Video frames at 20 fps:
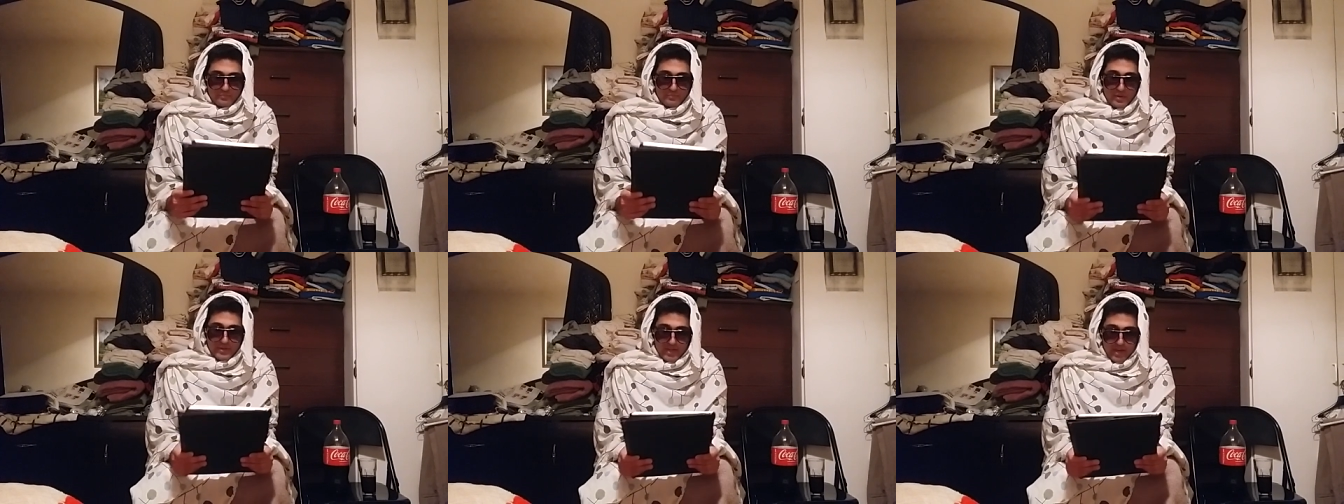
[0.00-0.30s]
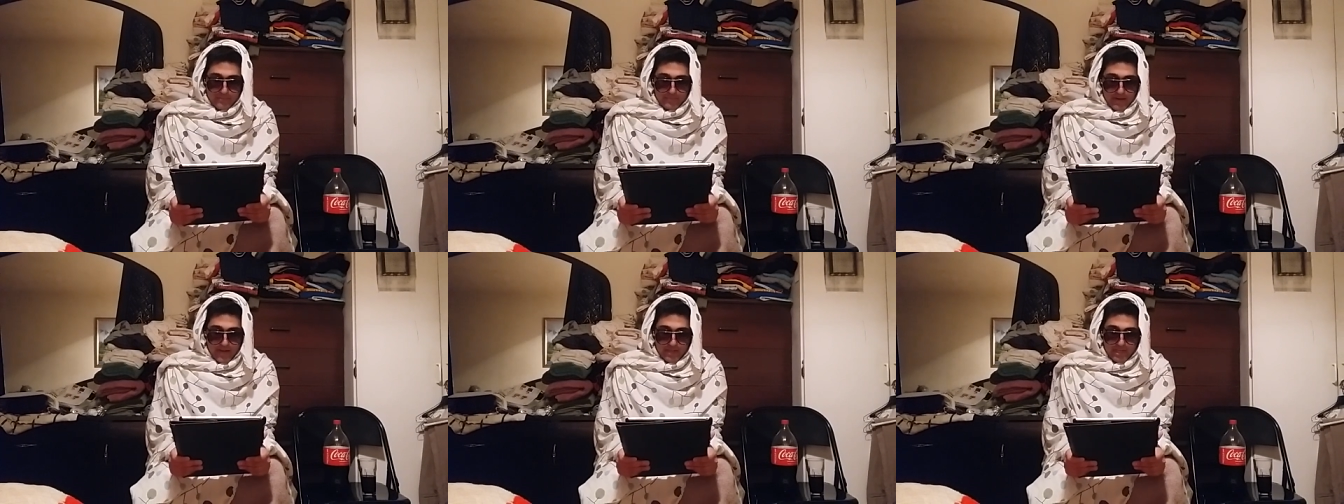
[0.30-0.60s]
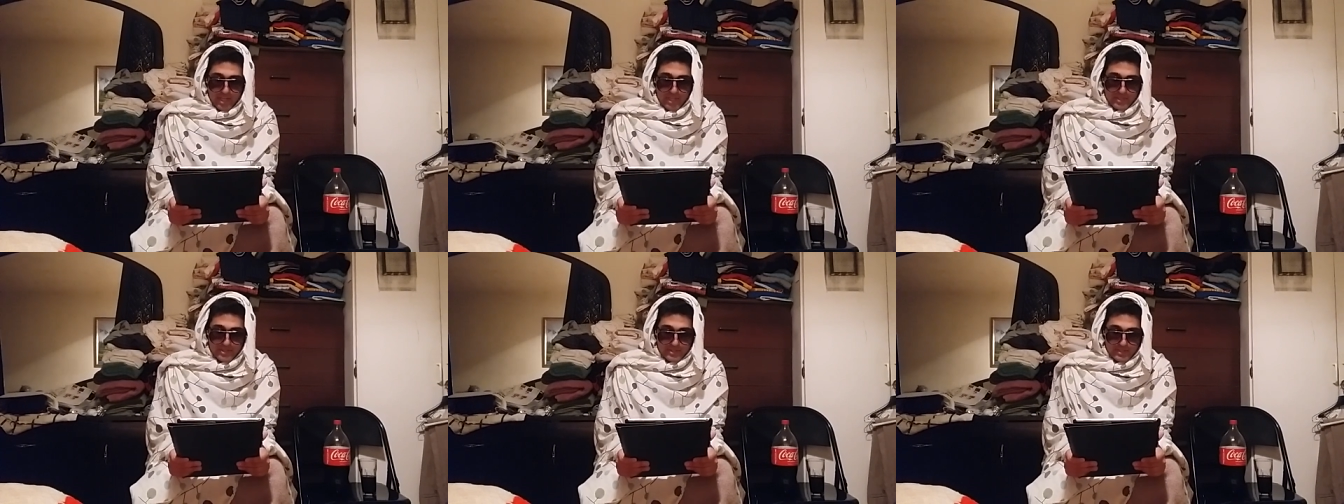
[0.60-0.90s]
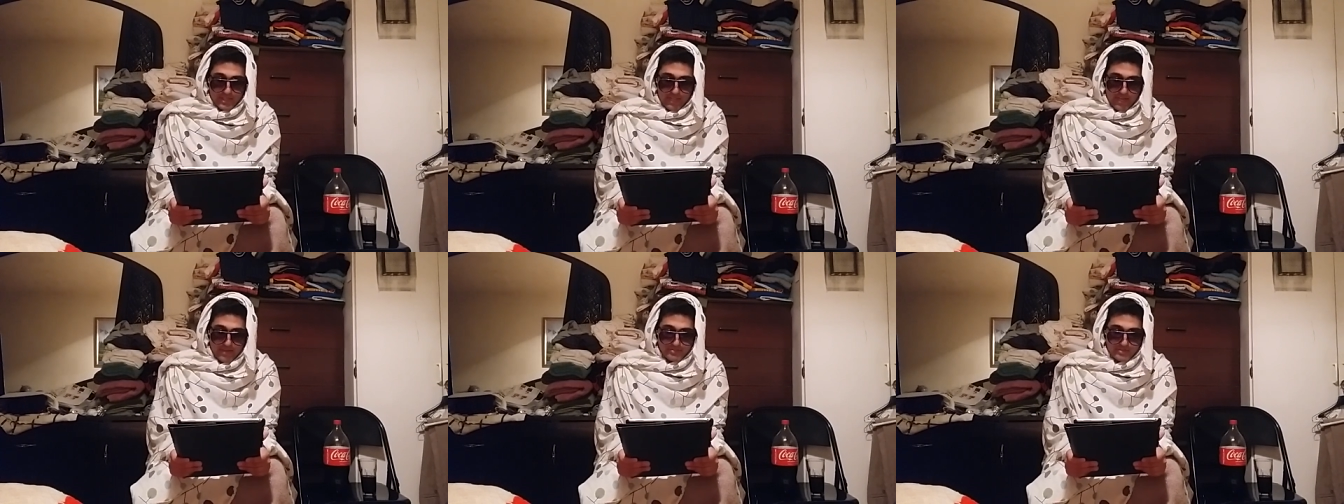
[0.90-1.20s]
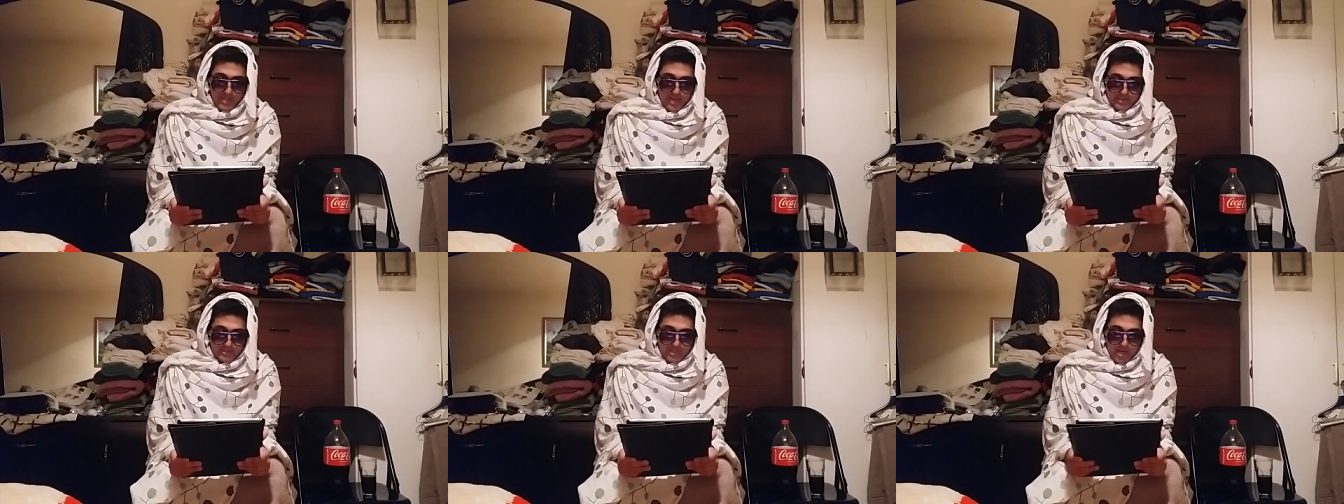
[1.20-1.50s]
But yeah, Mandy
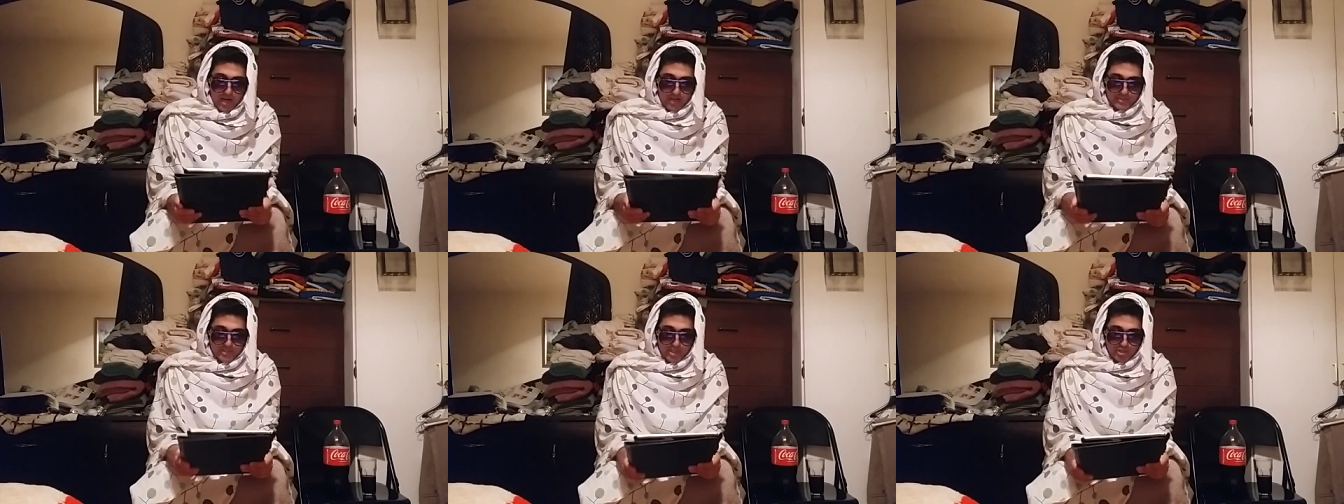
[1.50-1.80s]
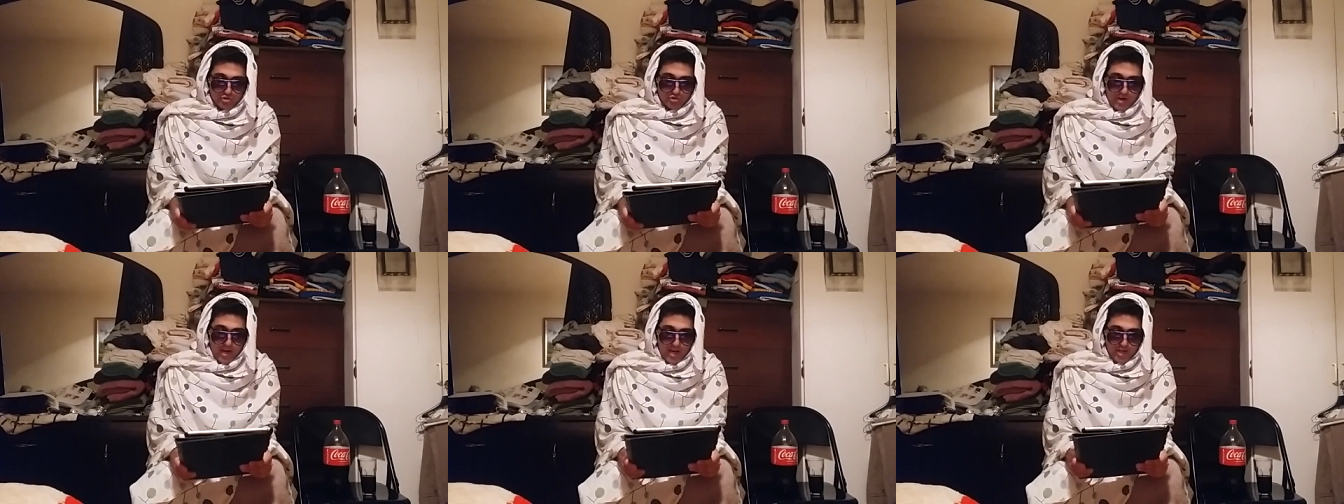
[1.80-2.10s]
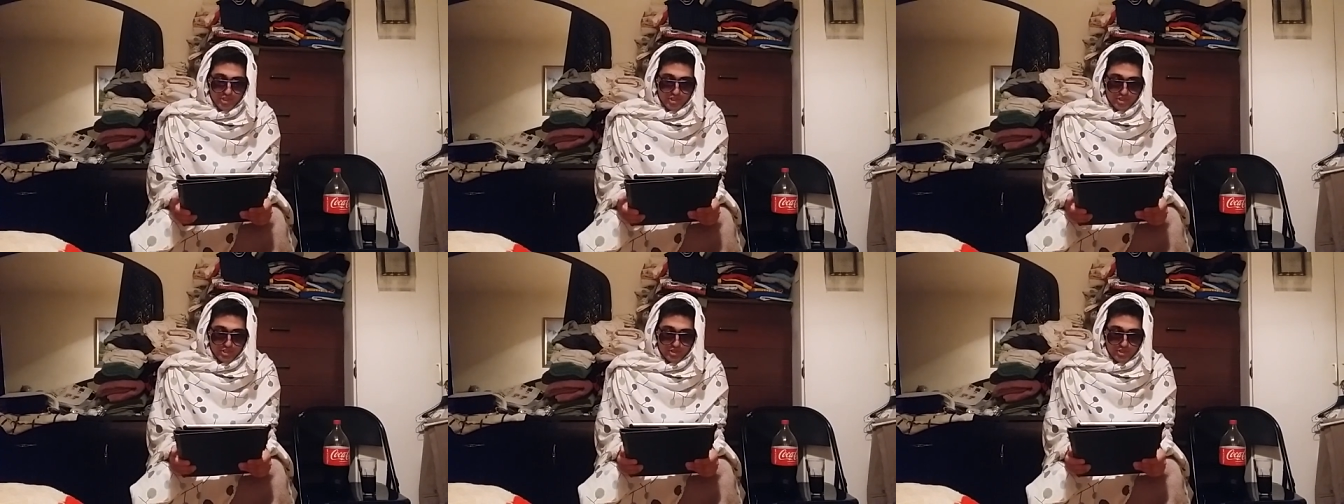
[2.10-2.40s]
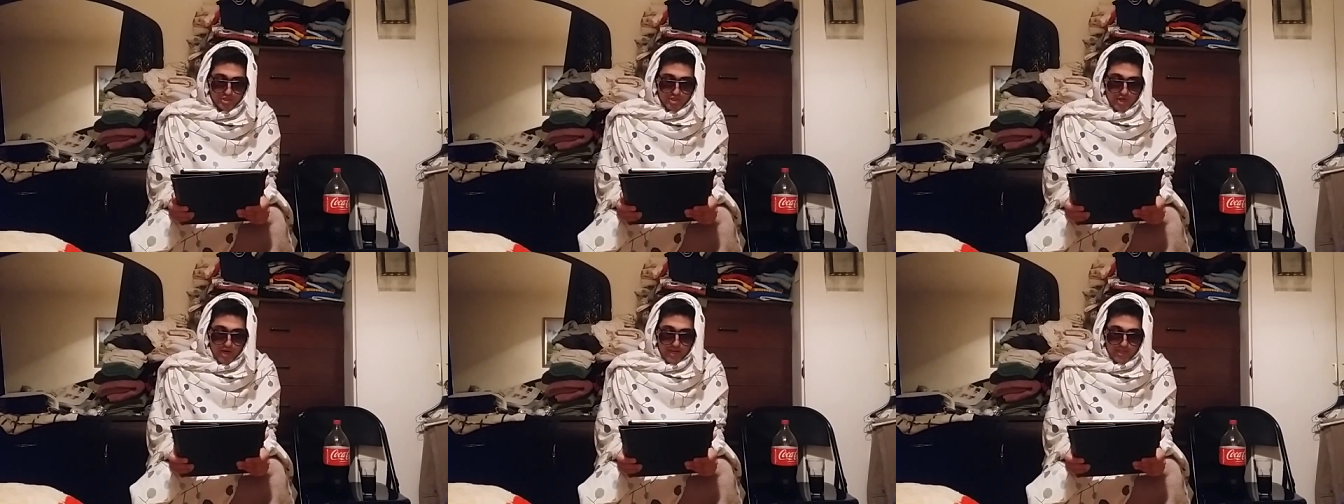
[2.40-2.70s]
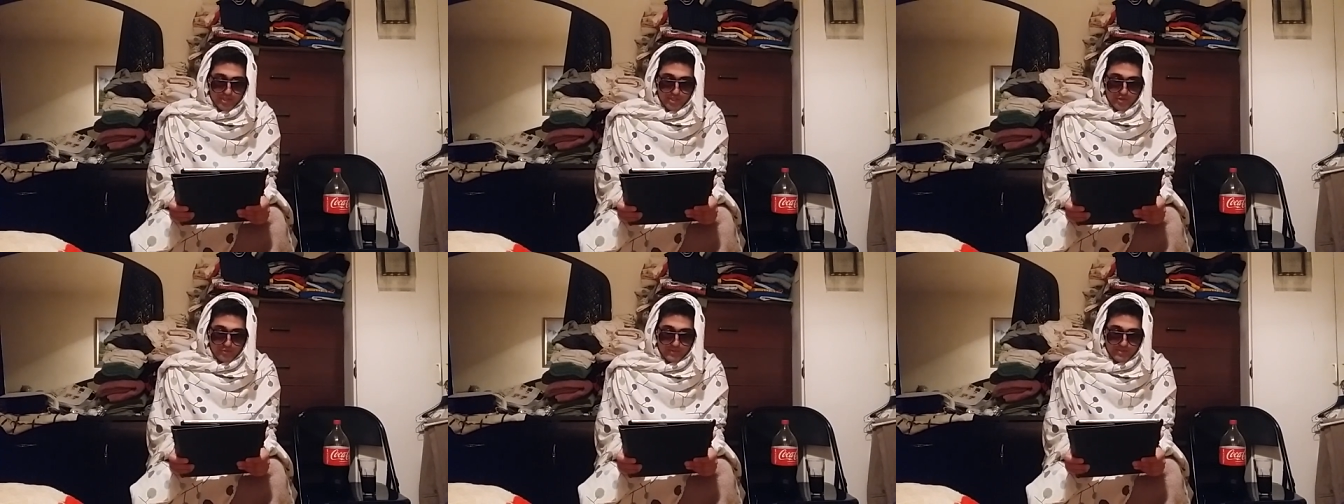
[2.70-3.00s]
claims that Toxic
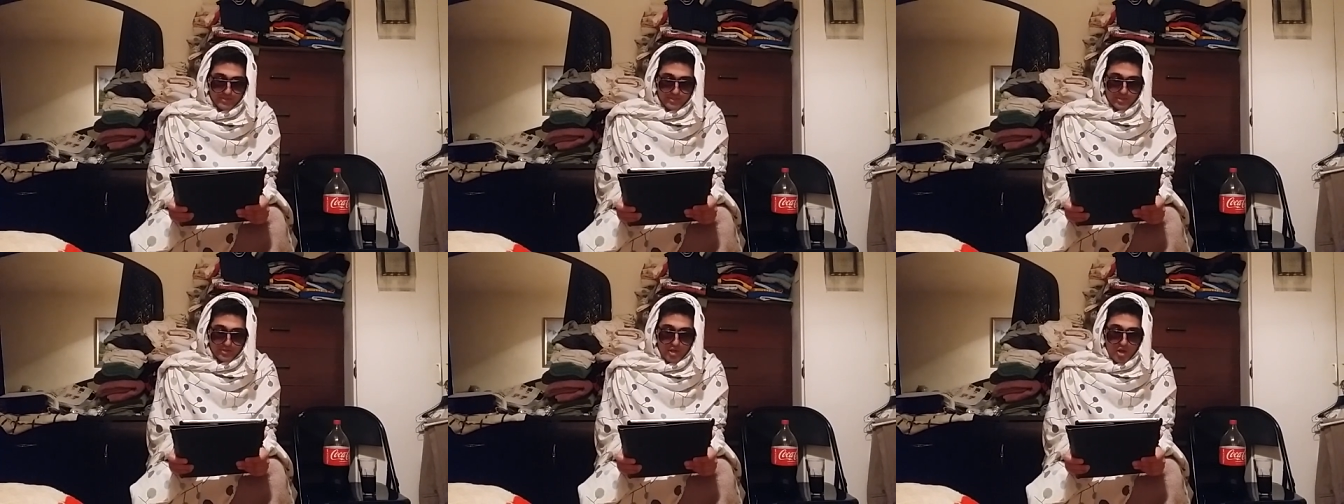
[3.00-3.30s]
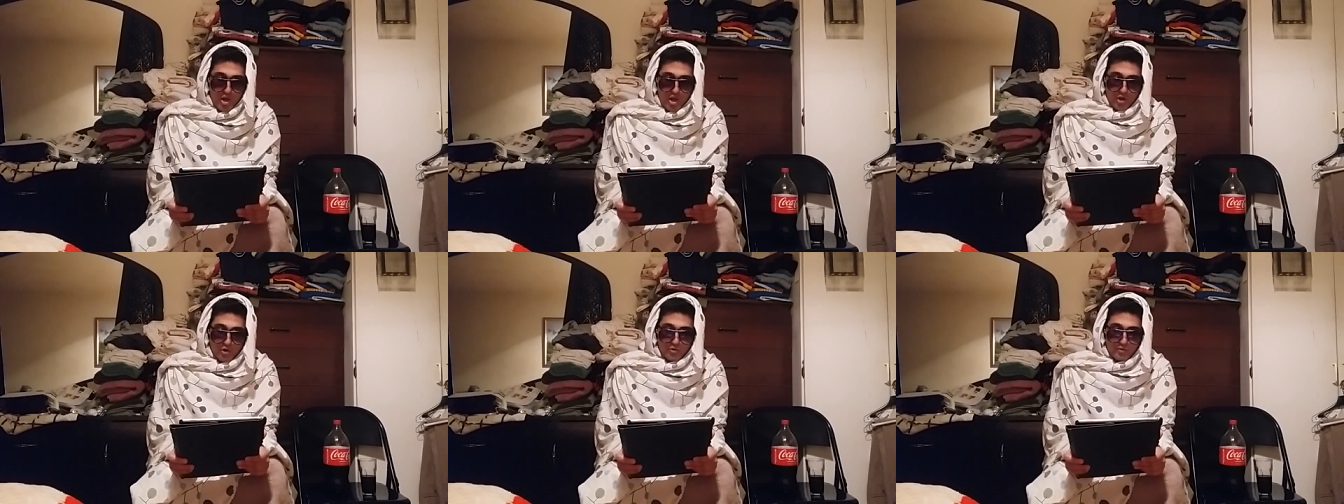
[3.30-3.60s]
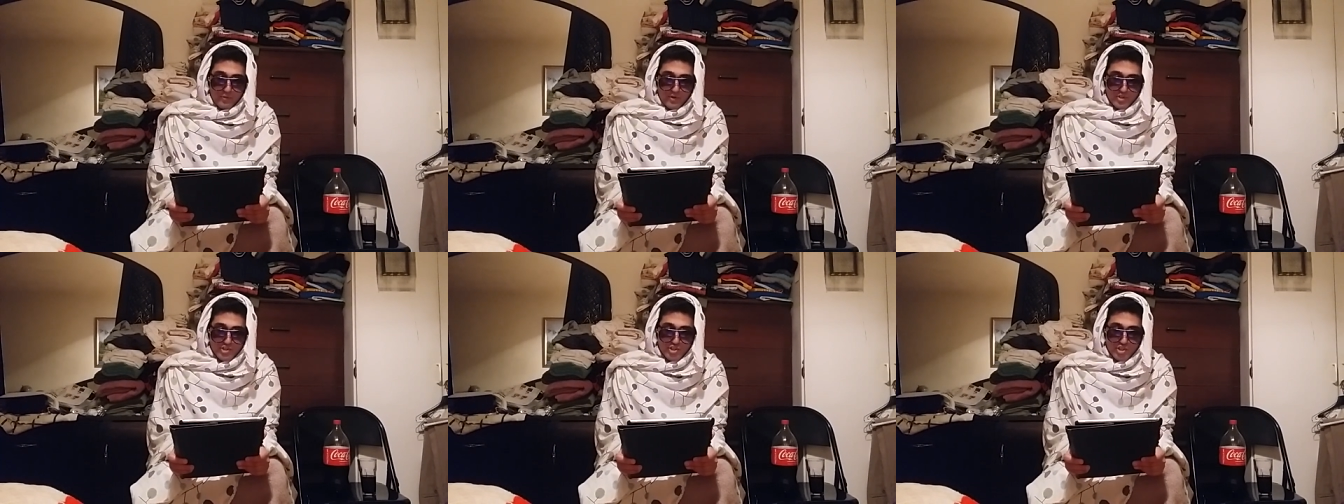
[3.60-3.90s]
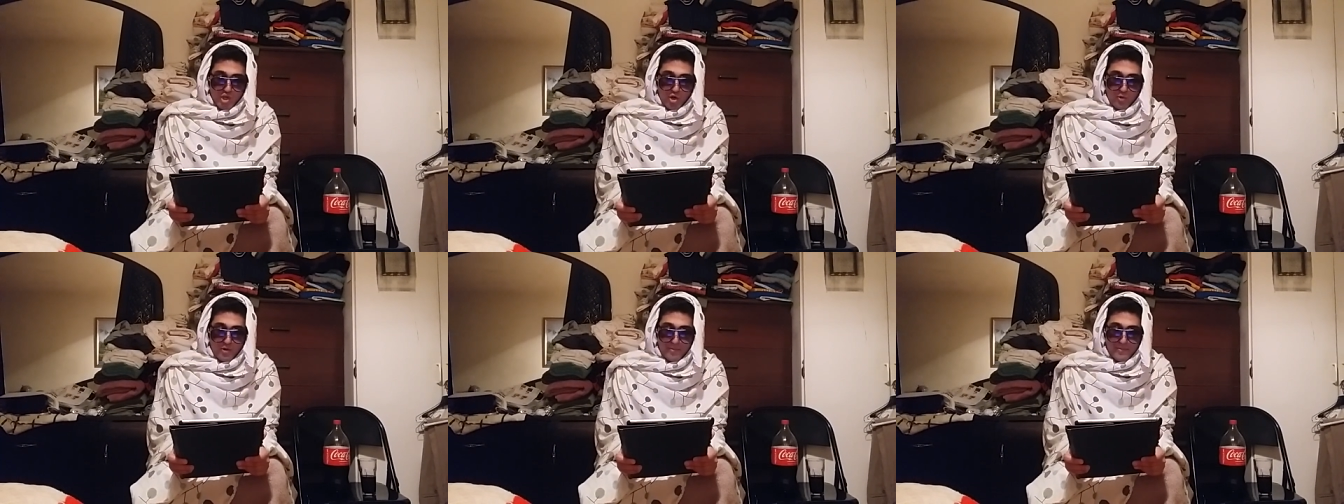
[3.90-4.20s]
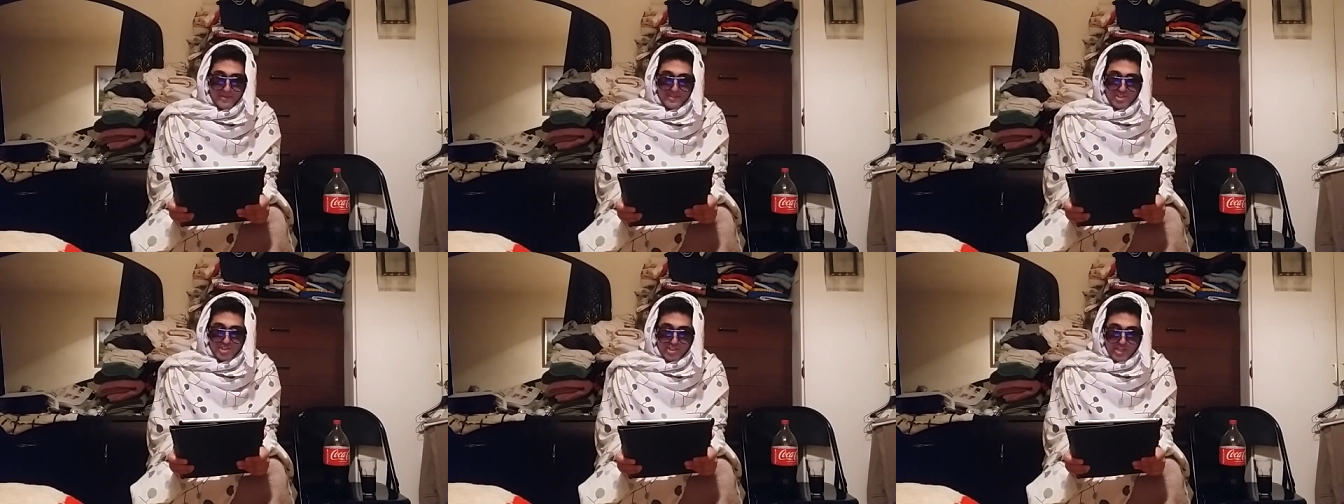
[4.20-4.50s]
Attraction will show
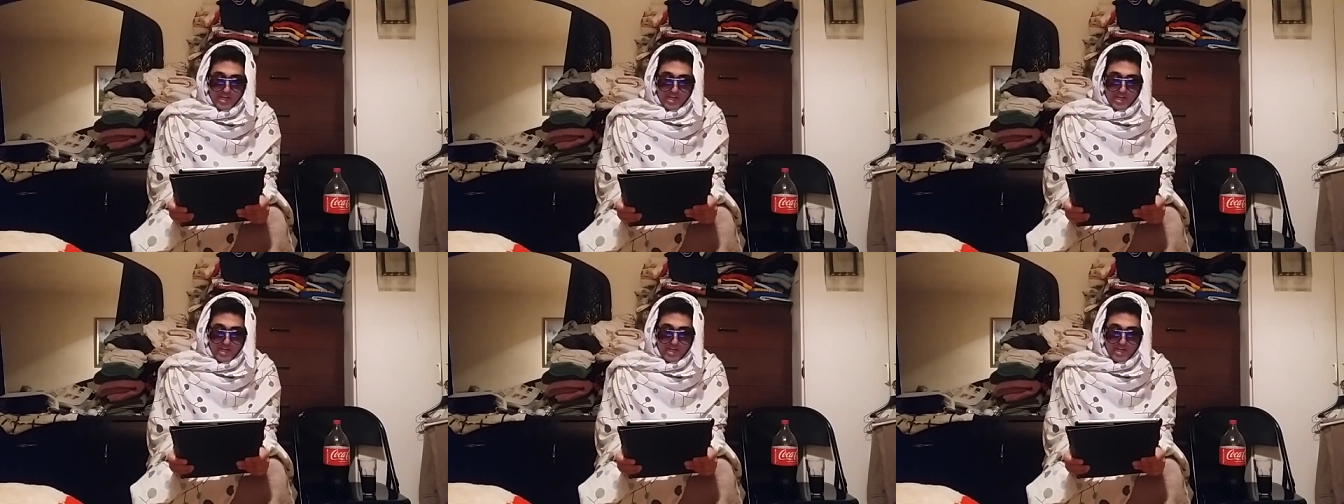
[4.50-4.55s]
up as